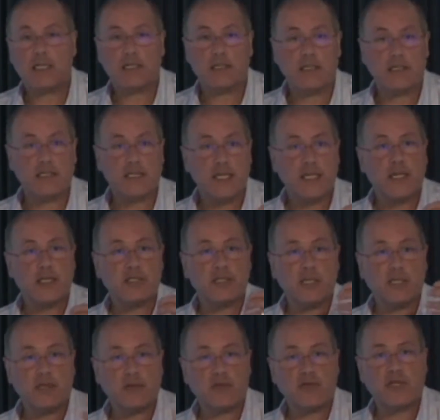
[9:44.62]
skin gets
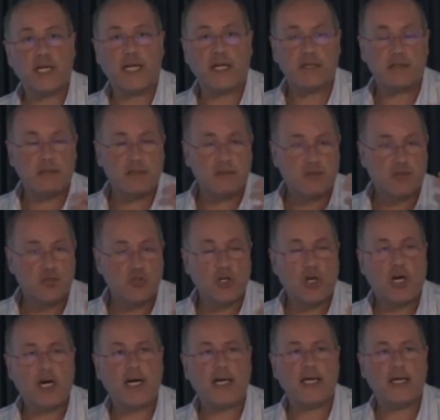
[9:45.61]
a little red,
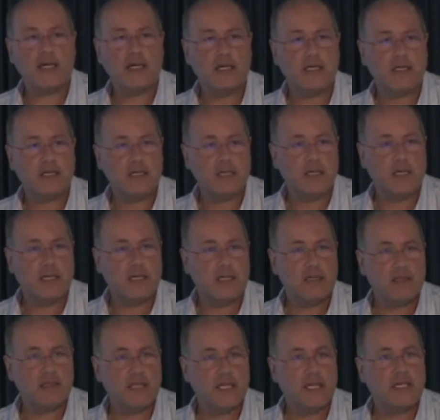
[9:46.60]
dry,
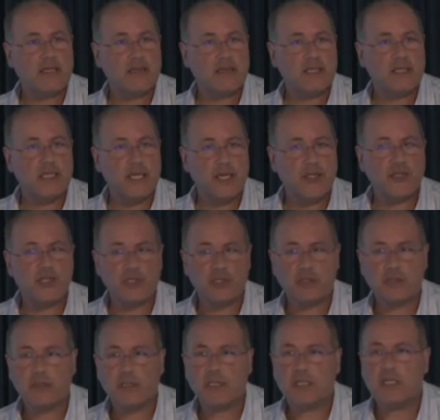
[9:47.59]
and then it
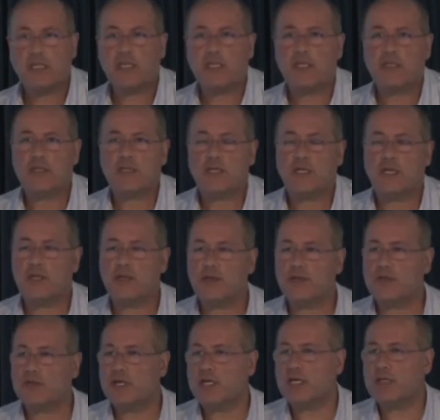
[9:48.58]
itches.
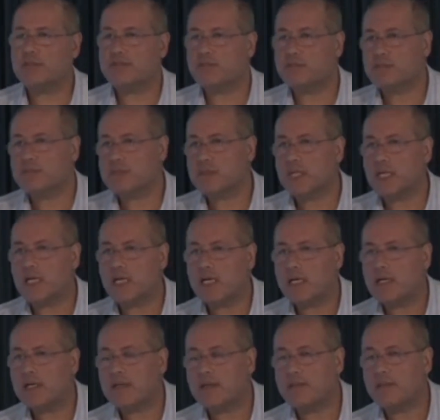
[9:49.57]
Usually,
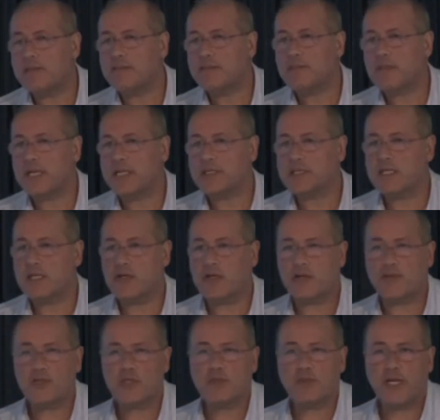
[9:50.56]
I see a lot
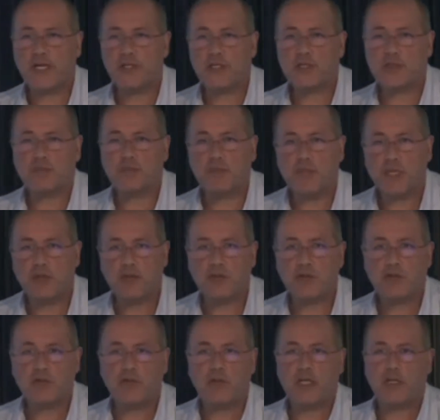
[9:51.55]
of these patients being
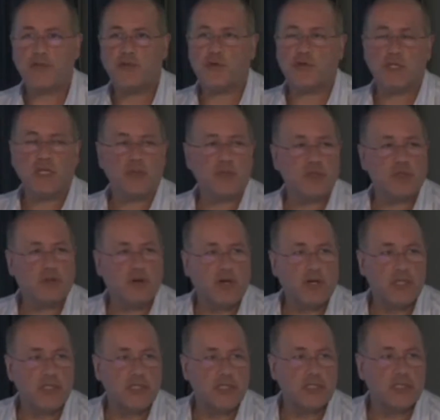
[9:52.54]
to quite a few
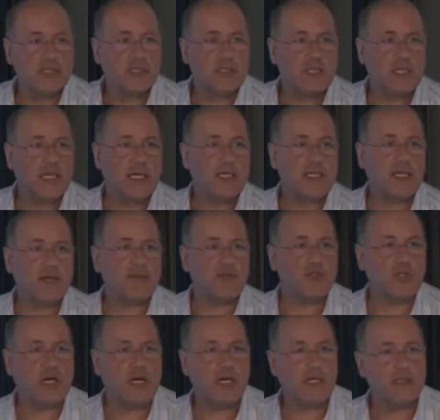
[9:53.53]
dermatologists, and they've
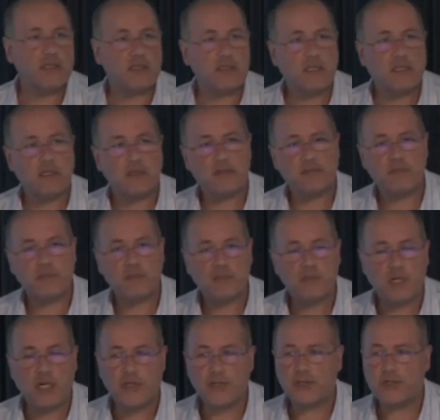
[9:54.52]
tried
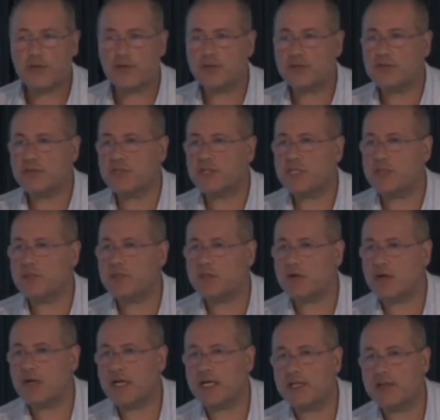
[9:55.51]
hydrocortisone cream and
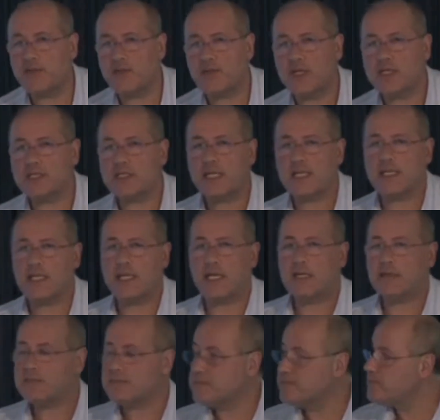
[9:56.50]
all kinds of things. At the
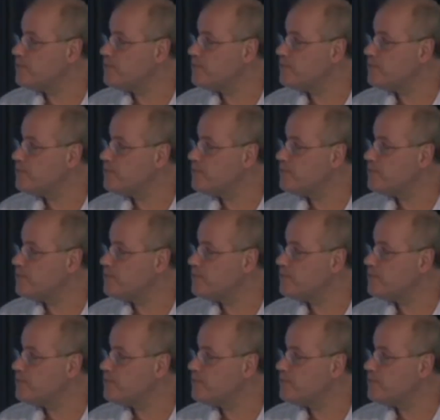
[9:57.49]
end,